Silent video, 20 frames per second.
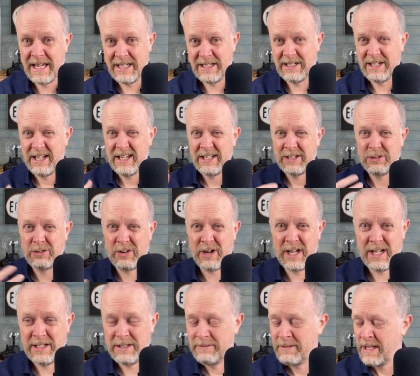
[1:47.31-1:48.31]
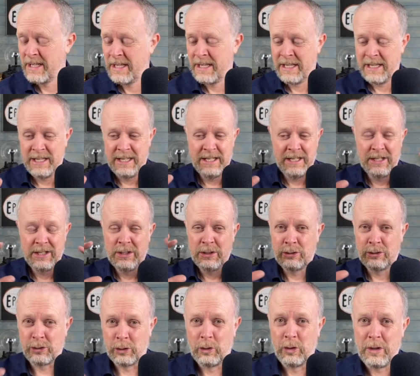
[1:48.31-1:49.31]
and try and
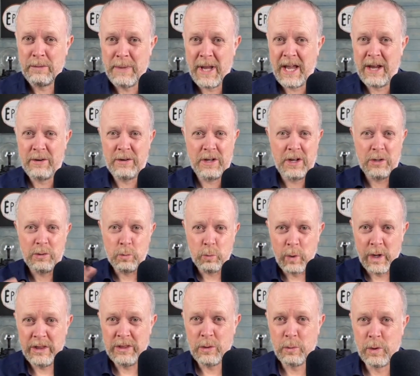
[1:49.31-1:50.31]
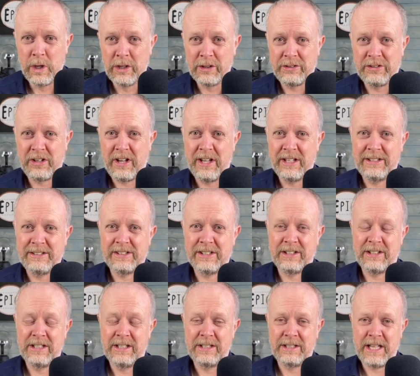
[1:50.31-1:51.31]
sort him out and win the world
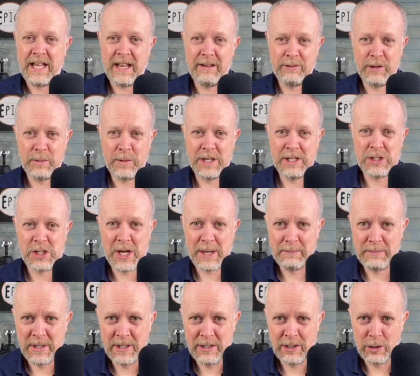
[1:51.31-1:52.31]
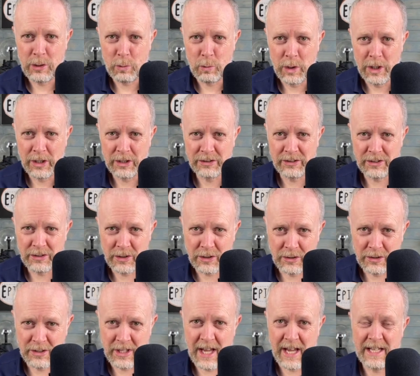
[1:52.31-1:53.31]
title, heavyweight champion of the world and
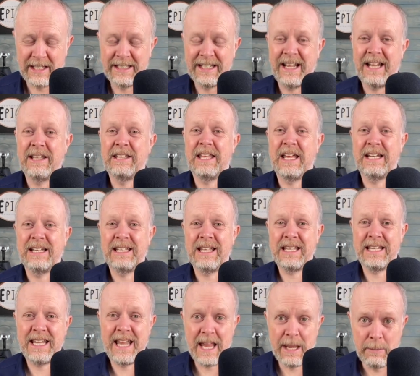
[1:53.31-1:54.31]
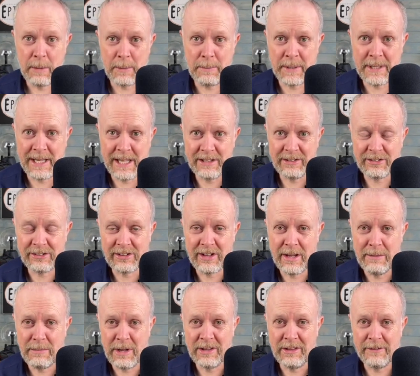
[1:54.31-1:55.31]
all that. And then he came up against
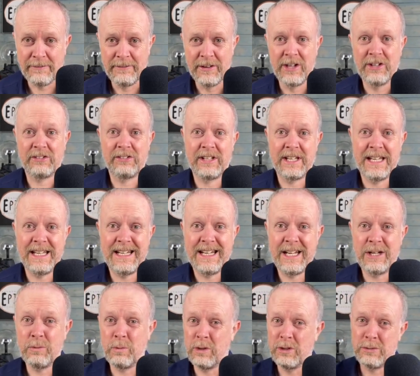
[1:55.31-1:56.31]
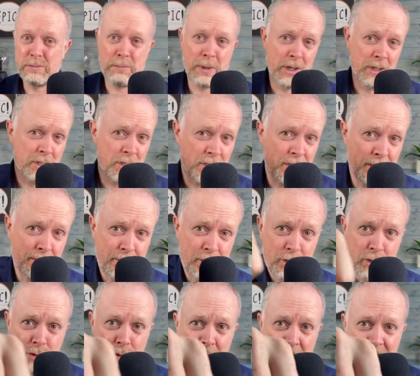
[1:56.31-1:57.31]
him, and the first thing he did was punch them
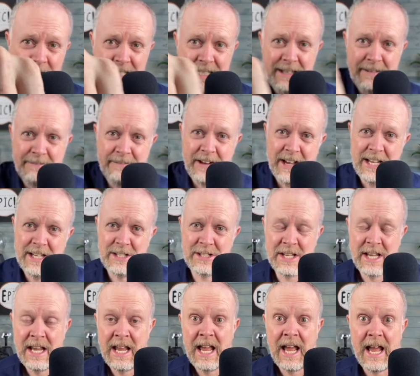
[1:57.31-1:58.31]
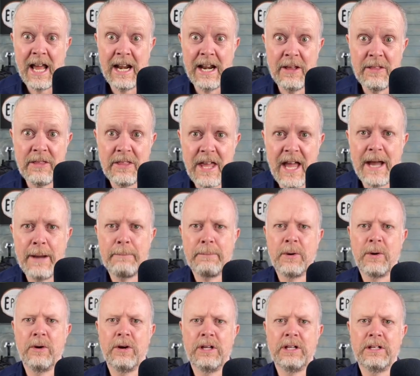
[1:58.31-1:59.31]
straight in the face. And at that
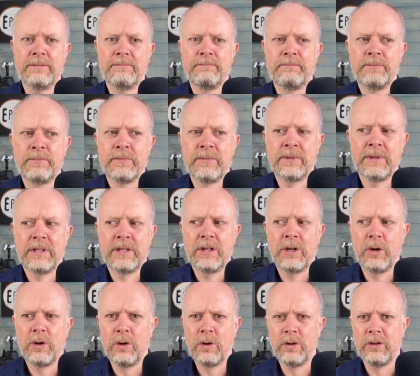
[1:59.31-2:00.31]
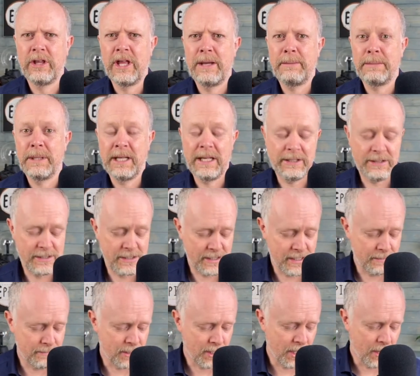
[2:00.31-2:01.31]
point, all their plans
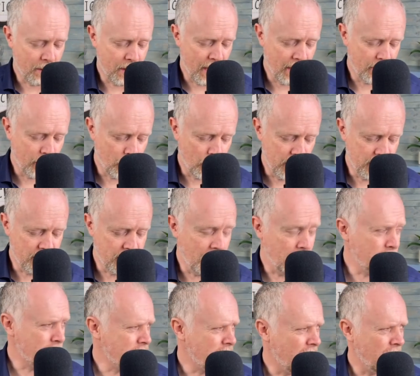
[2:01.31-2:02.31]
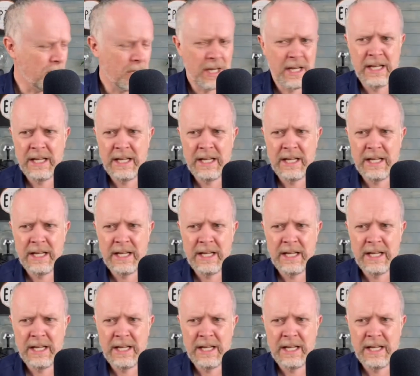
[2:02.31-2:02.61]
seem to go out of the window. So